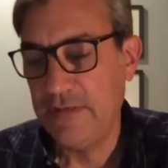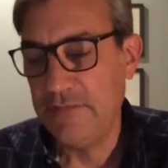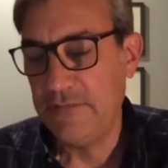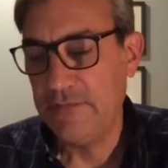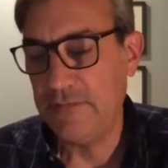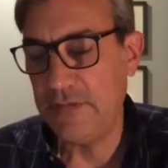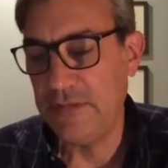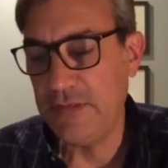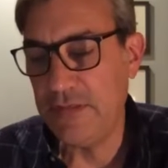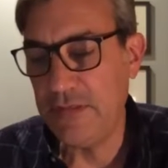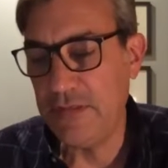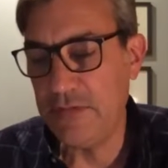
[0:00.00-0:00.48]

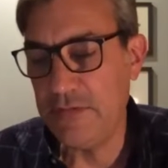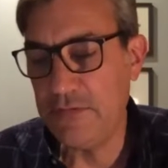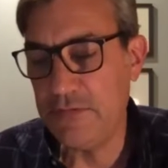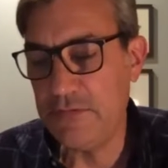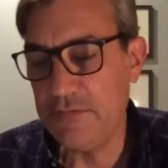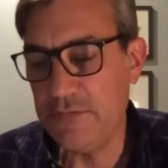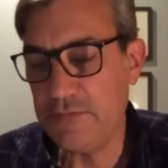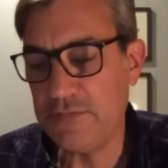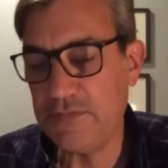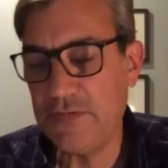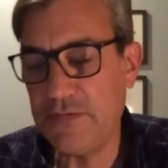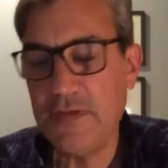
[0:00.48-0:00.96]
to
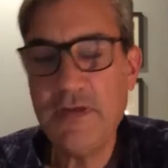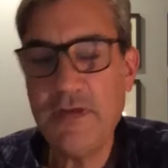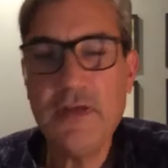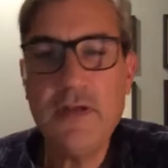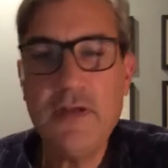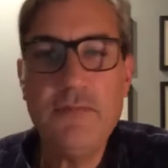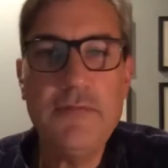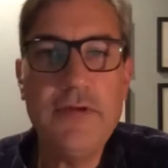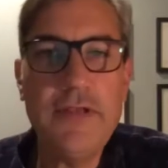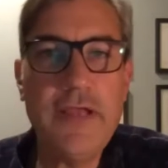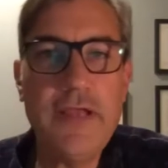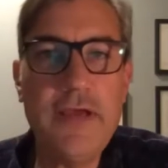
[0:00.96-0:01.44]
use
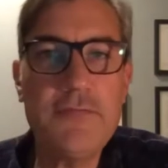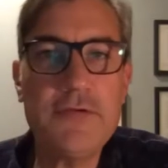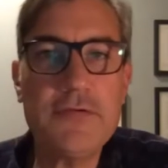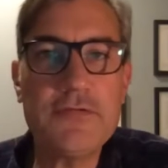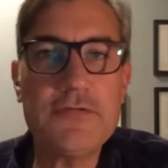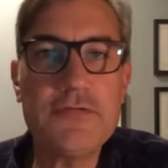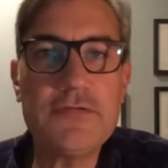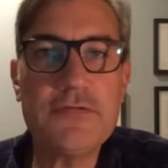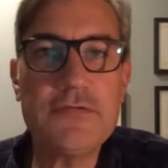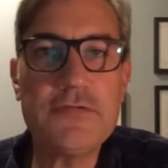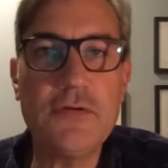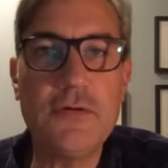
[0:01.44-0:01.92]
whenever
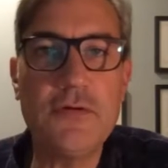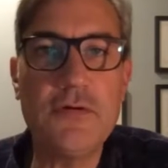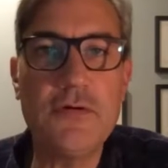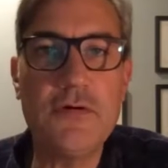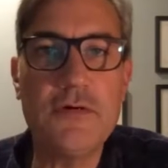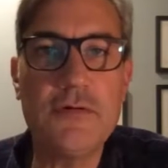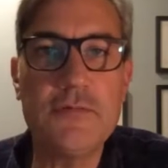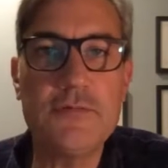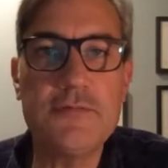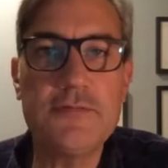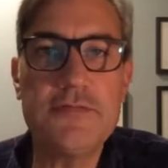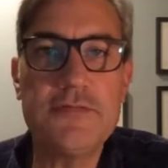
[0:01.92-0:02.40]

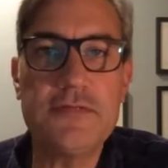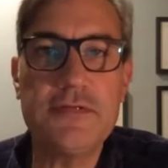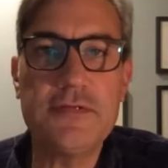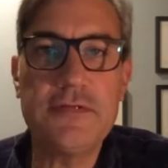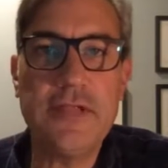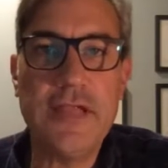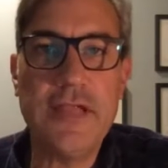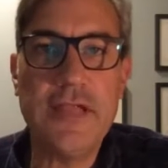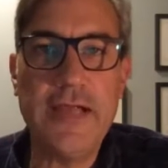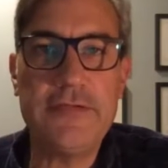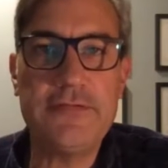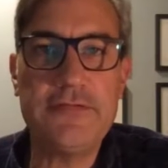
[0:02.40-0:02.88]
storms
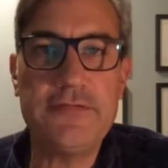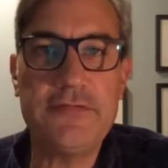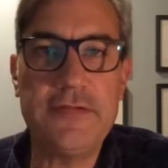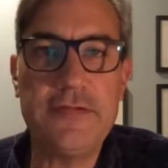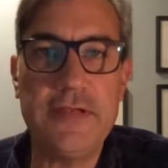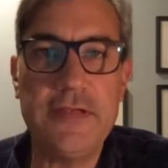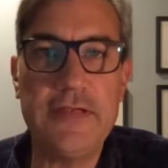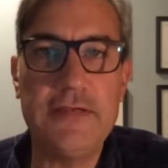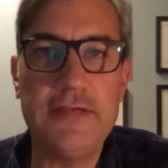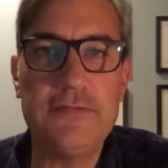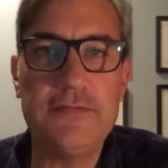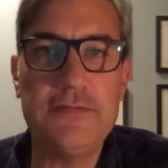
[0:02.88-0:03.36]
lash
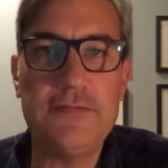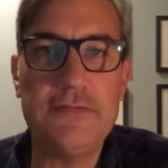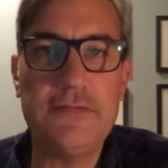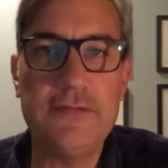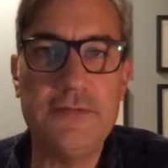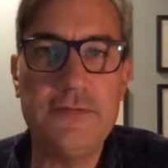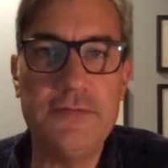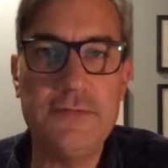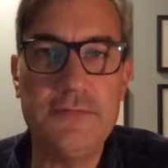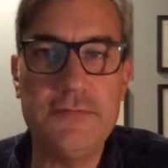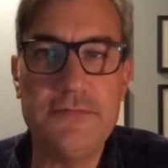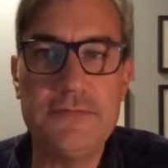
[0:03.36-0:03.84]
things
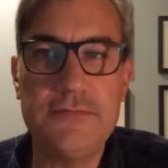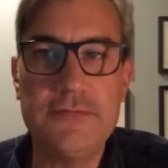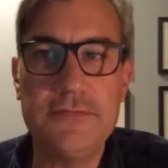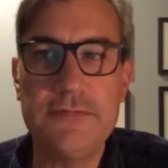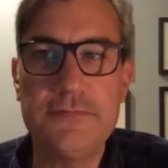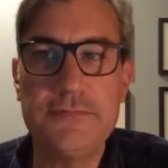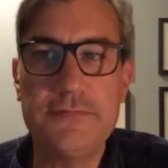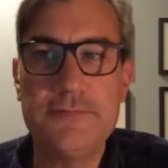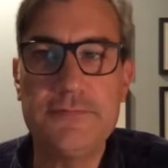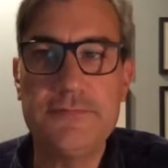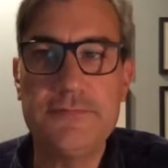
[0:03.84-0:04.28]
loose.